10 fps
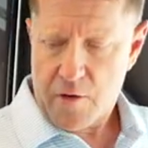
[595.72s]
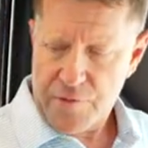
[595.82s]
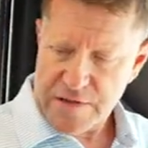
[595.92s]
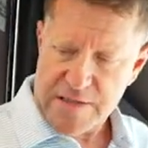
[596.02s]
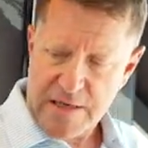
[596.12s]

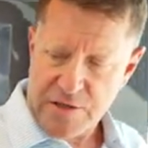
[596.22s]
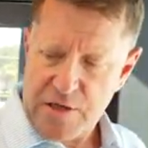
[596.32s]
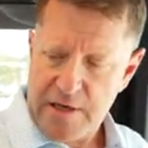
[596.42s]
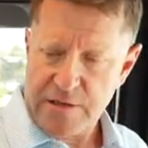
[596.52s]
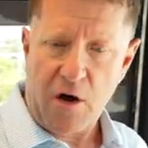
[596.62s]
The
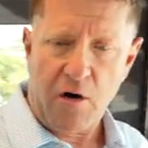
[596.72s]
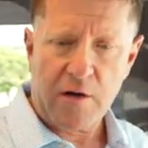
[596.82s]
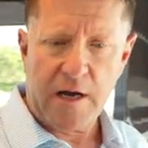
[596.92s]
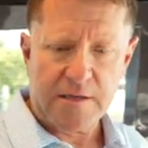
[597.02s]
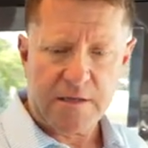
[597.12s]
stitching is all
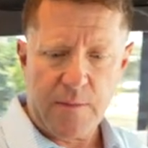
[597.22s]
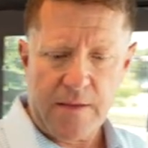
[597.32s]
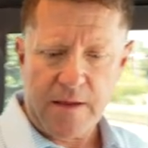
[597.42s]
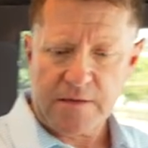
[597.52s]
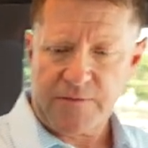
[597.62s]
custom
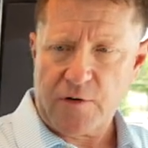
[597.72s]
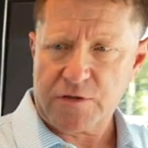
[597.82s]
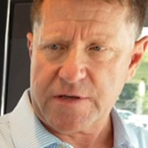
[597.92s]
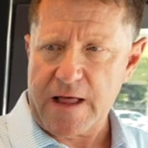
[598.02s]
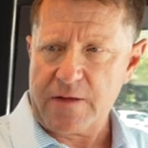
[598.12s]
in this for
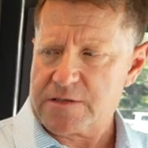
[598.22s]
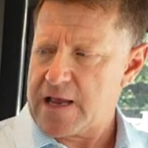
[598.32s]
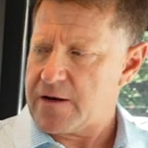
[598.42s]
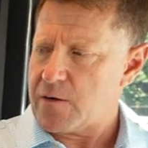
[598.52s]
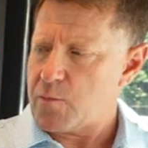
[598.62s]
Ocean
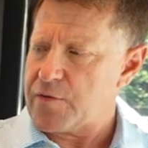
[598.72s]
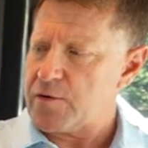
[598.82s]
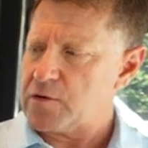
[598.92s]
Alexander with their